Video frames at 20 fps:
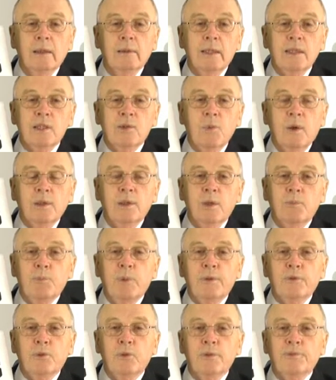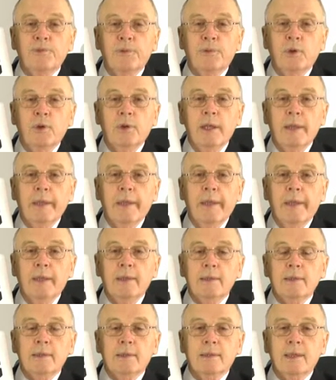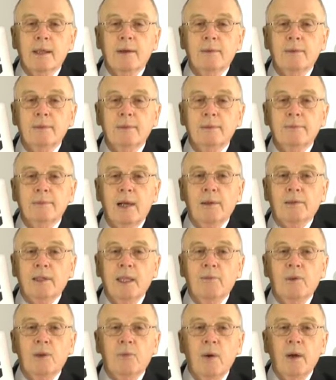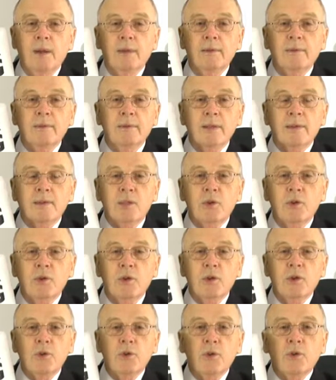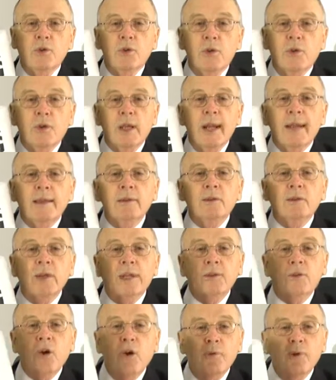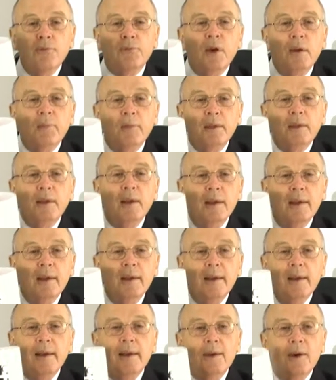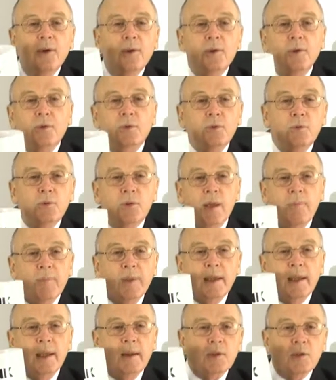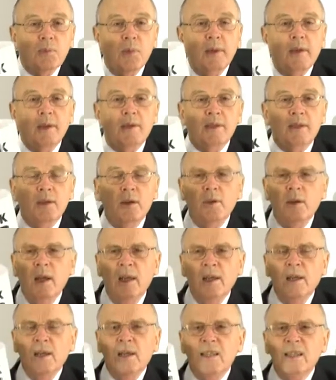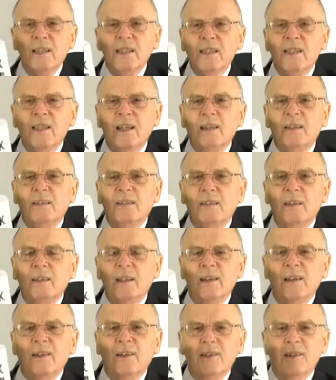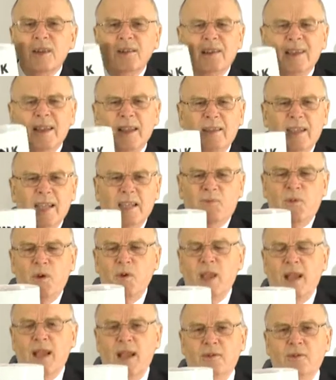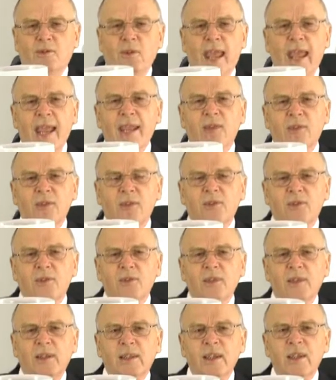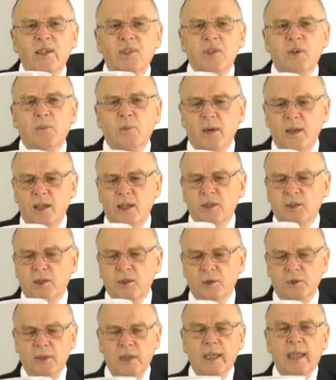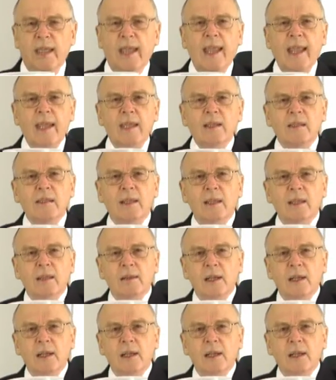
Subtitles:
this is what you've been doing for 30 years, so I'll give you one. So you can either drink coffee from it or do something else with it. So I decided, it's very hard to hang on to. So what I'll do is